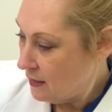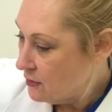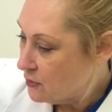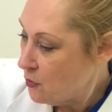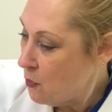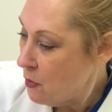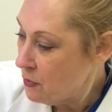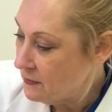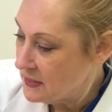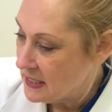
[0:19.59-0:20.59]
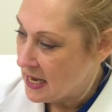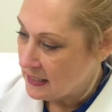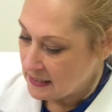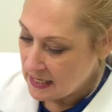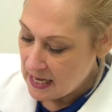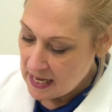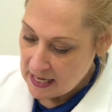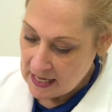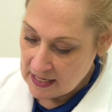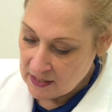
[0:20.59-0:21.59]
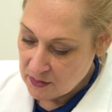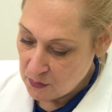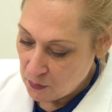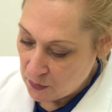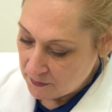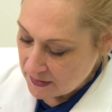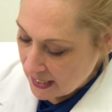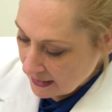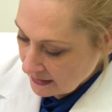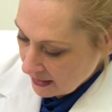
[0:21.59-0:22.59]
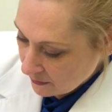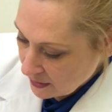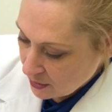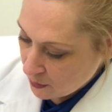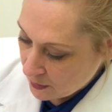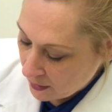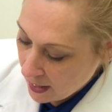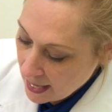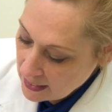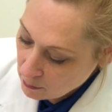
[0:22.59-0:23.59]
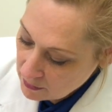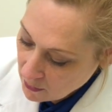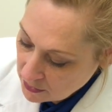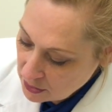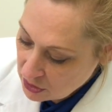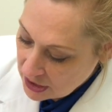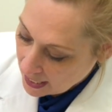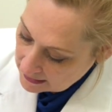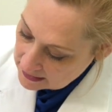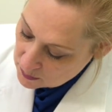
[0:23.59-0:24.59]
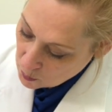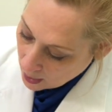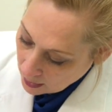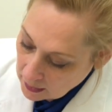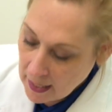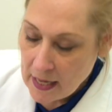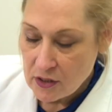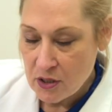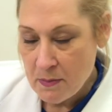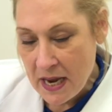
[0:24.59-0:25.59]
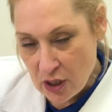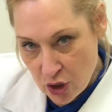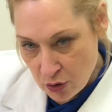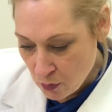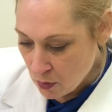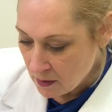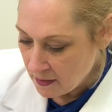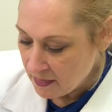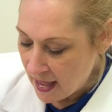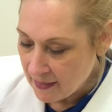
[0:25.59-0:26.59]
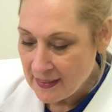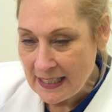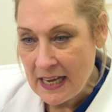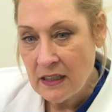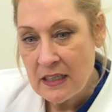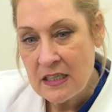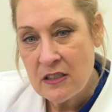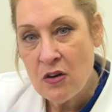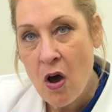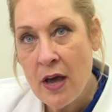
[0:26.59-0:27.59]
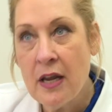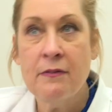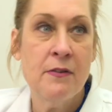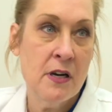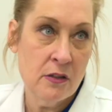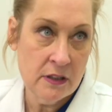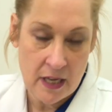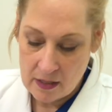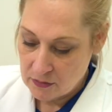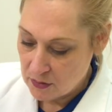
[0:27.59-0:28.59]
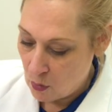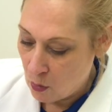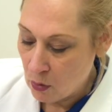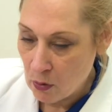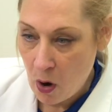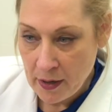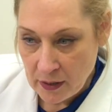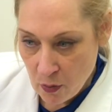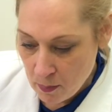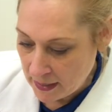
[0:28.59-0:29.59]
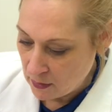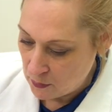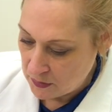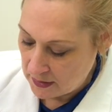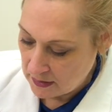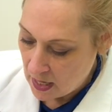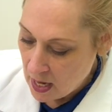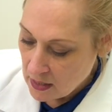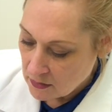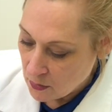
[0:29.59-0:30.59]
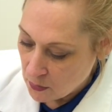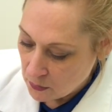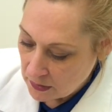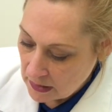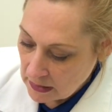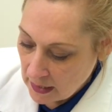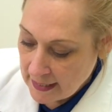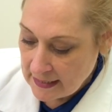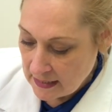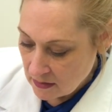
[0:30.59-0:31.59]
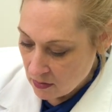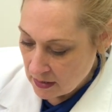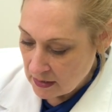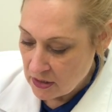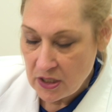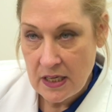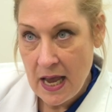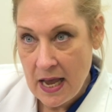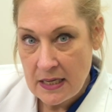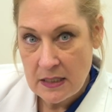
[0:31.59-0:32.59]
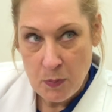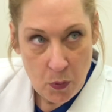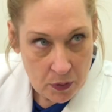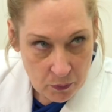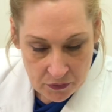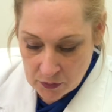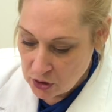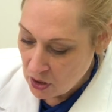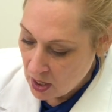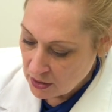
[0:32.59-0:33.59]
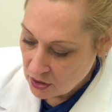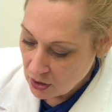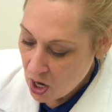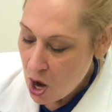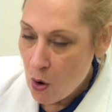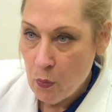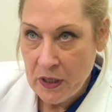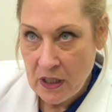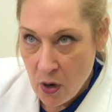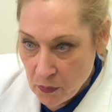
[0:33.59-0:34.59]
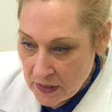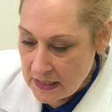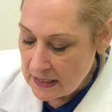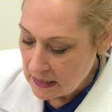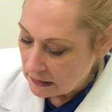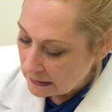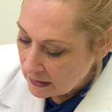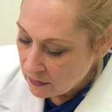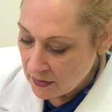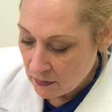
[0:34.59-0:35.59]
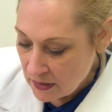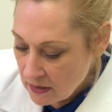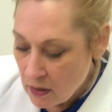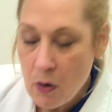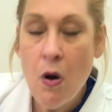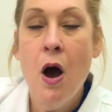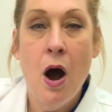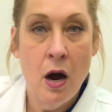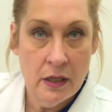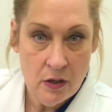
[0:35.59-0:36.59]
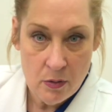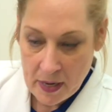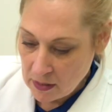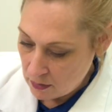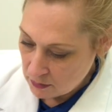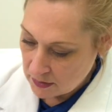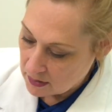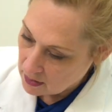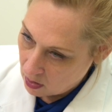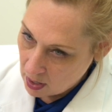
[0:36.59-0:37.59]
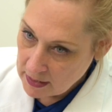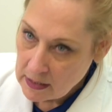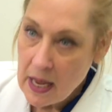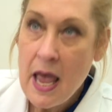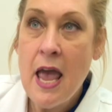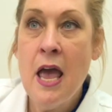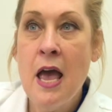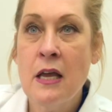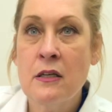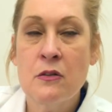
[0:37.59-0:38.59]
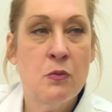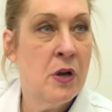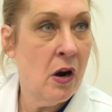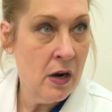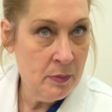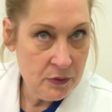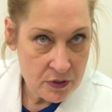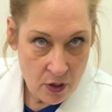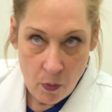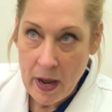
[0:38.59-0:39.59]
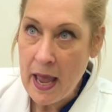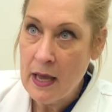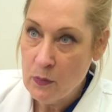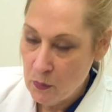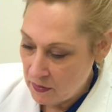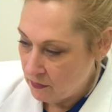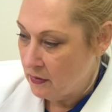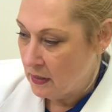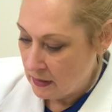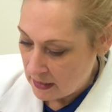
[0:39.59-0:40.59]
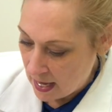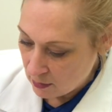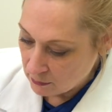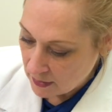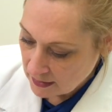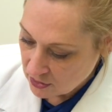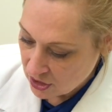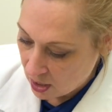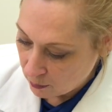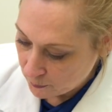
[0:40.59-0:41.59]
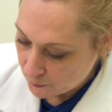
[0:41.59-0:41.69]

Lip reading: So what we've done is we've taken down this toenail. Now we've also checked as well to make sure that the nail is not a fungal nail or onychomycosis. So the client has gone in, she has spoken with her doctor. We know that it's clear there is no onychomycosis on it, and we are able to go ahead with the Nanoflex gel.